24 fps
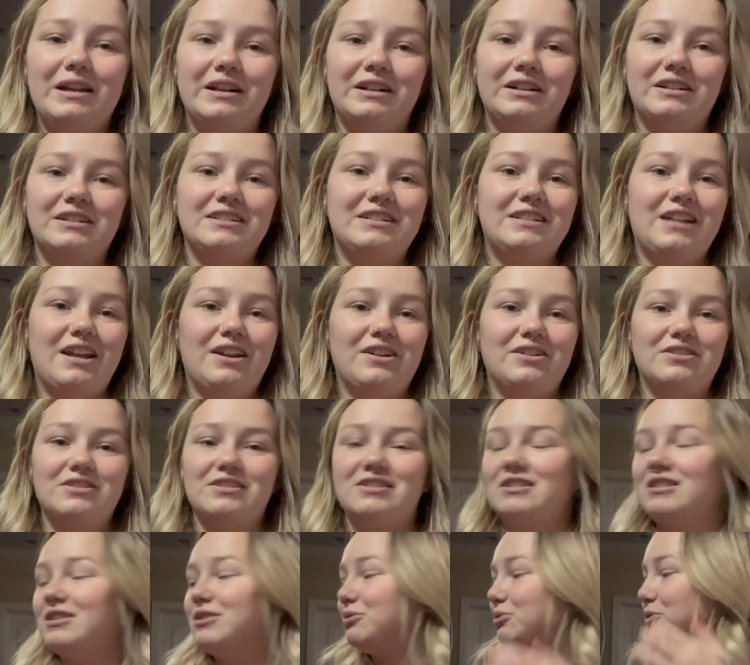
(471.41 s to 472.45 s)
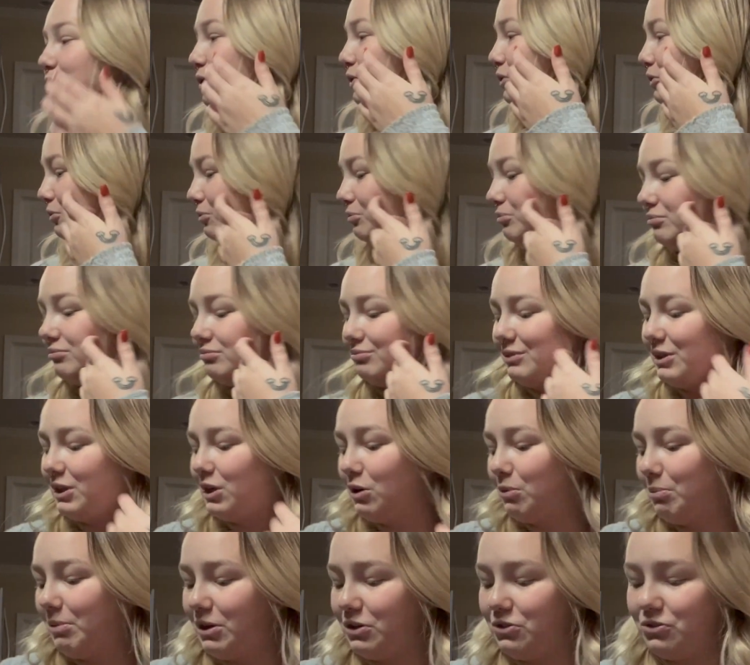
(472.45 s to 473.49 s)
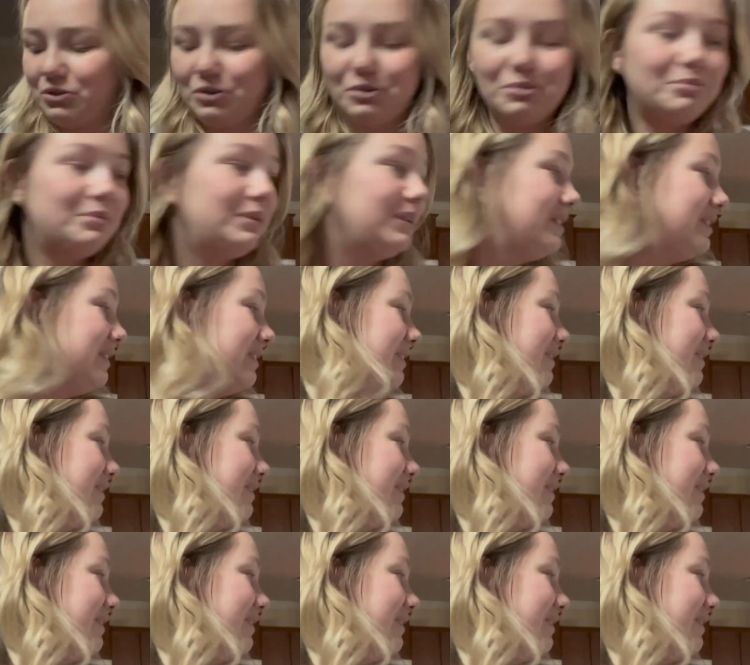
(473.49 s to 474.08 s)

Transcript: containers in the room, in our bedroom.